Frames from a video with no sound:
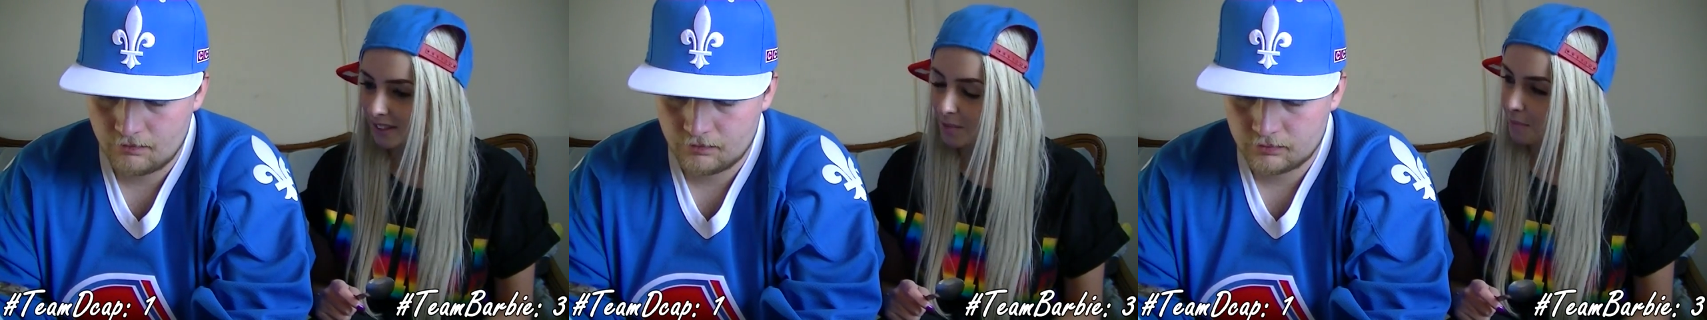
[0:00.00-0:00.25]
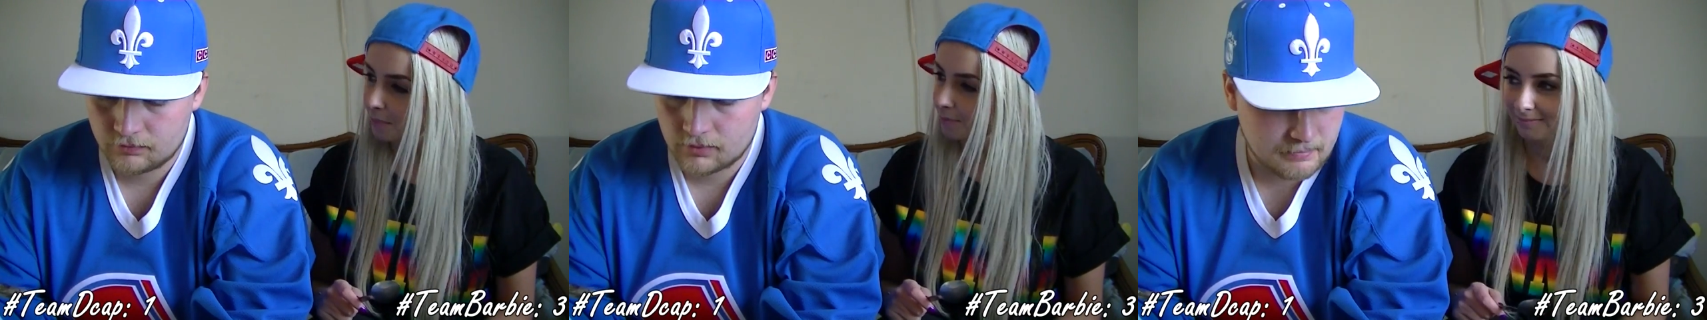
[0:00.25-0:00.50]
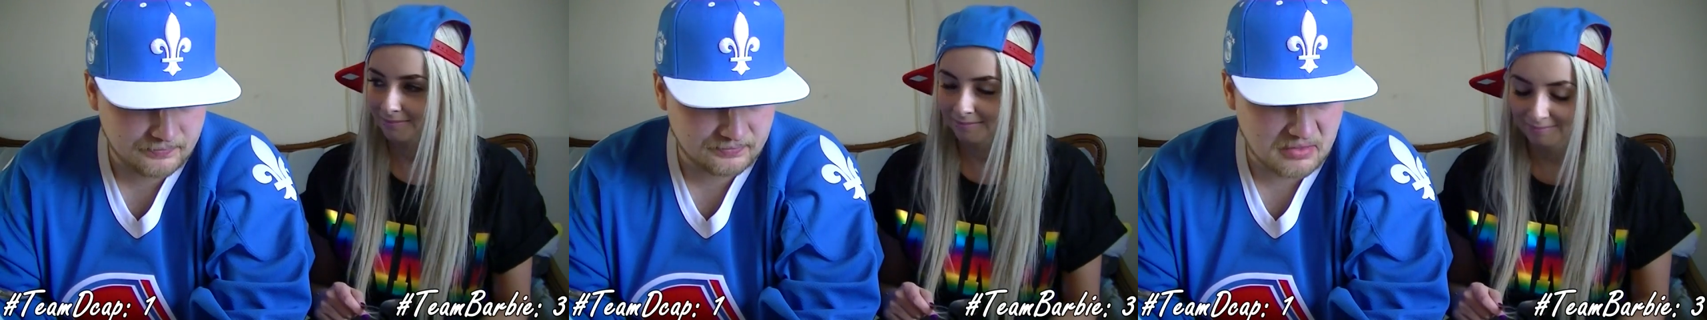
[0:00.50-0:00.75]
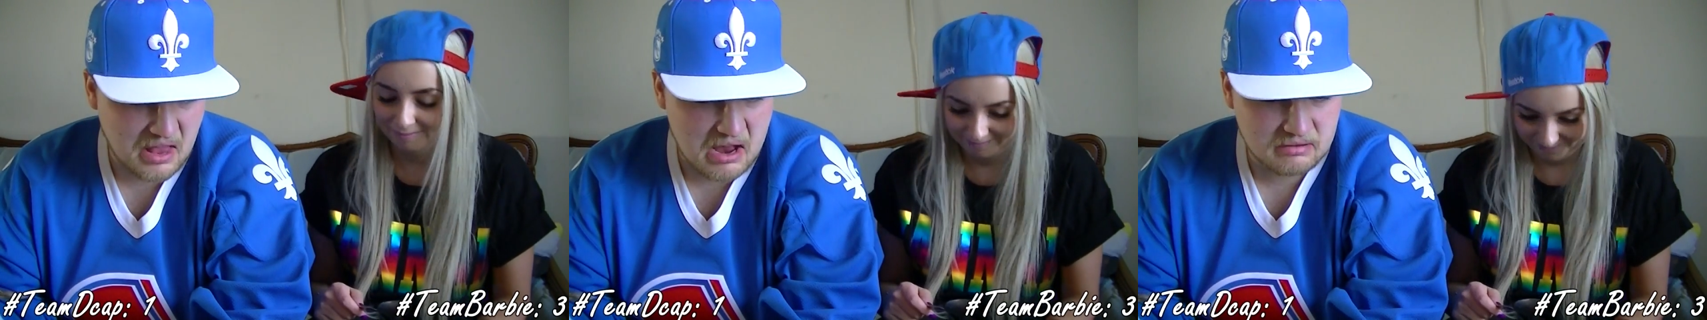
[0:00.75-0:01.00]

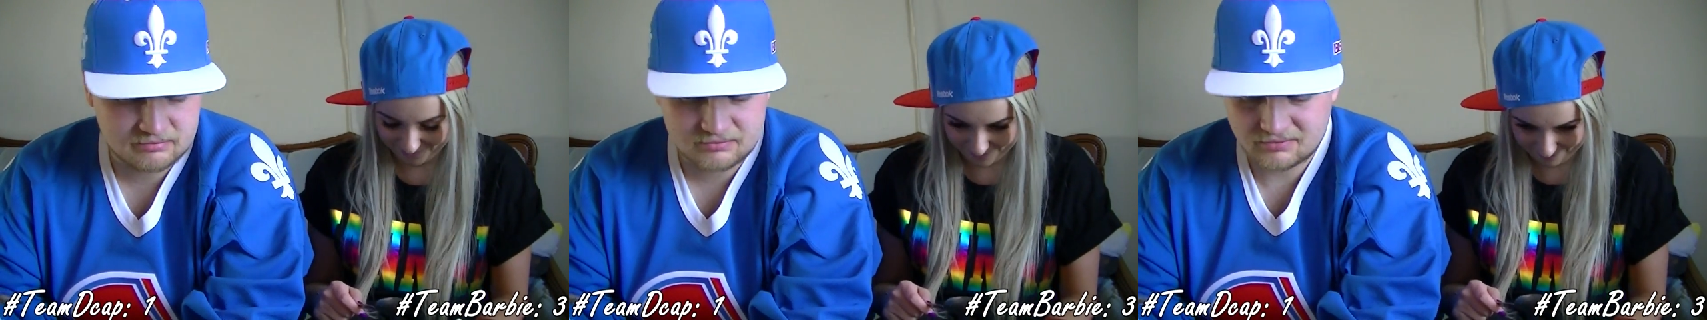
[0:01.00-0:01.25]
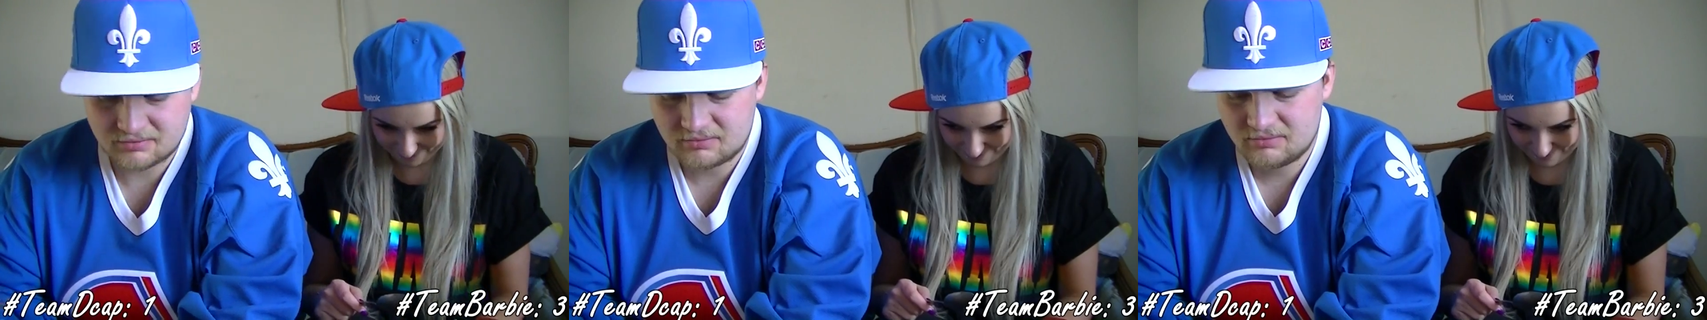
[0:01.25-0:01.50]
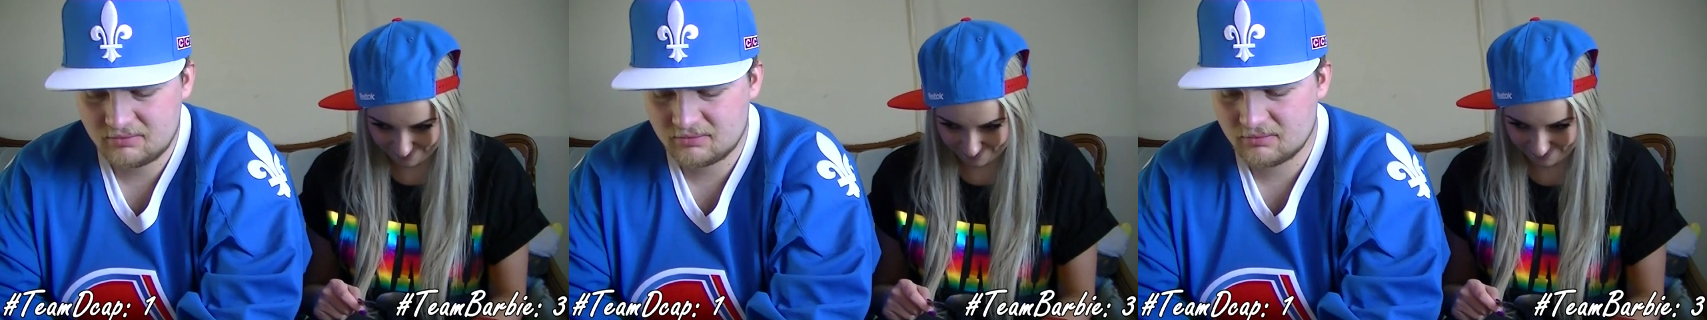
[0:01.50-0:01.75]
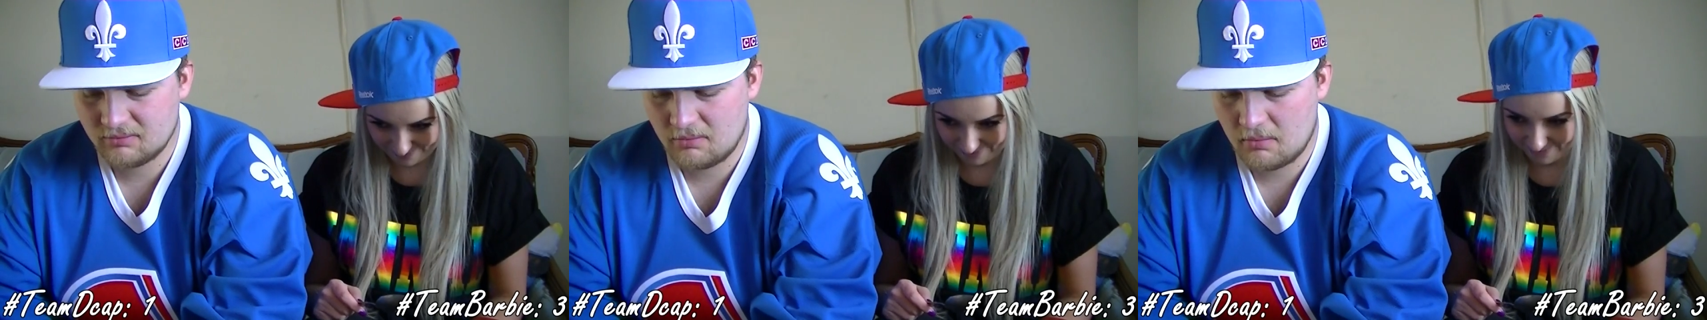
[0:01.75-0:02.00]

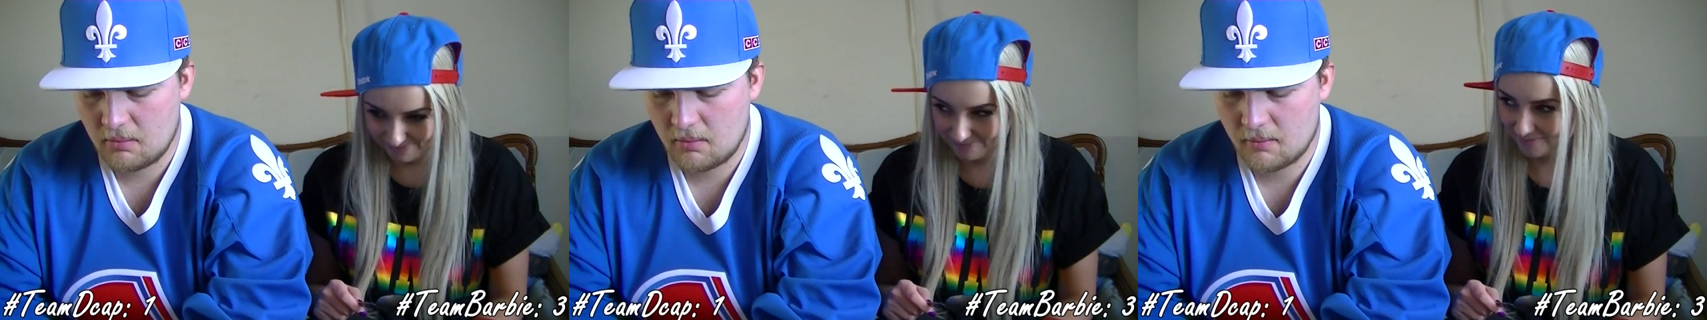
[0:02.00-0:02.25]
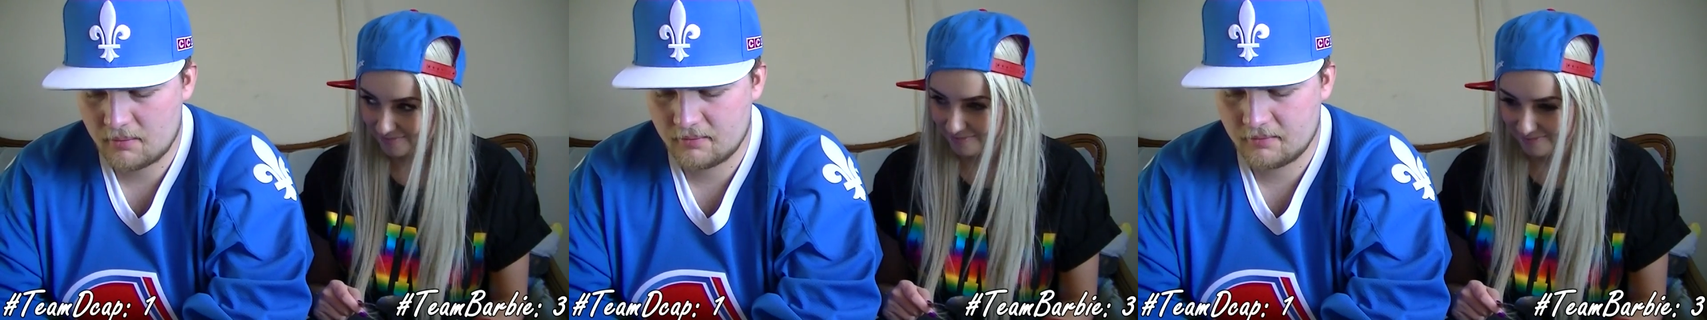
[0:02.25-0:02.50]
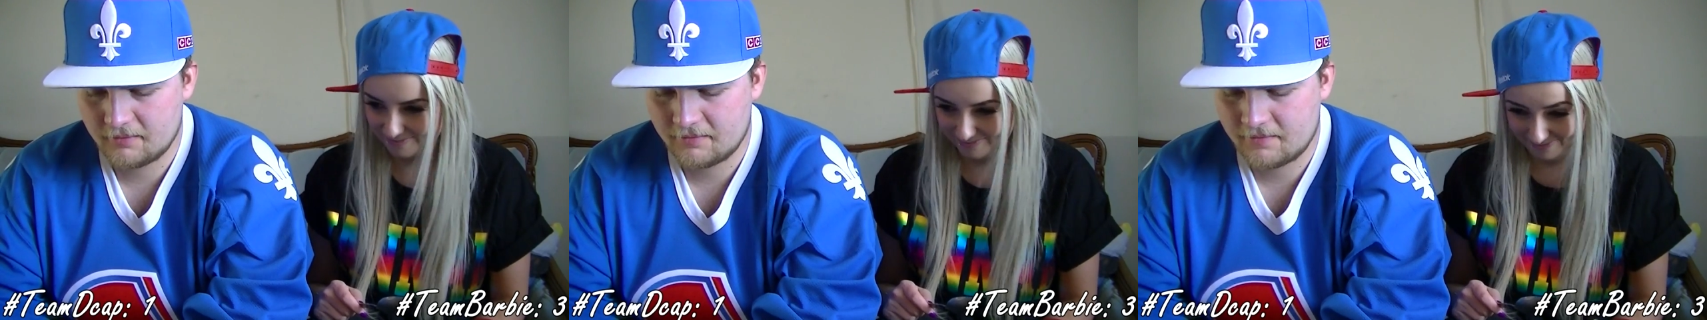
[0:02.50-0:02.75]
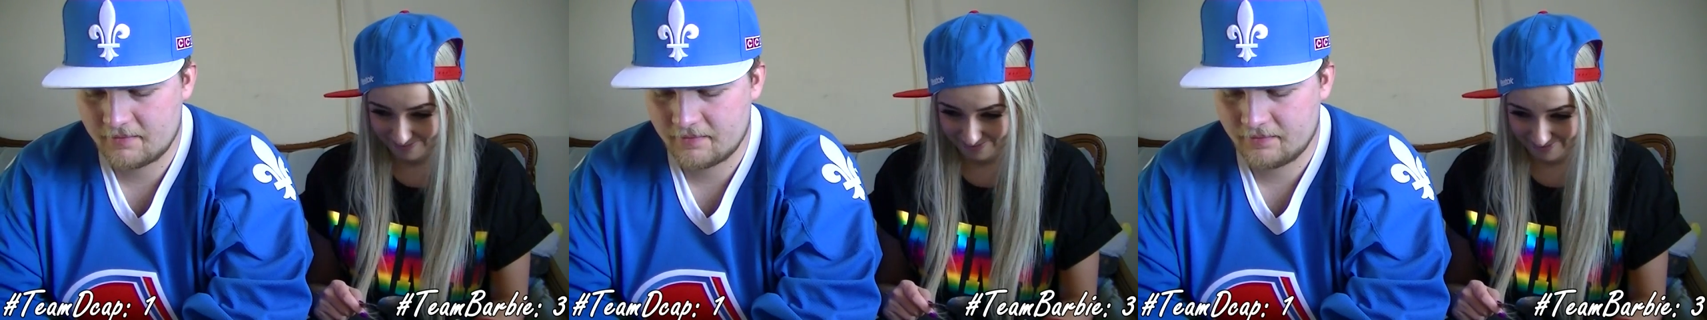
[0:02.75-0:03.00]
[no speech]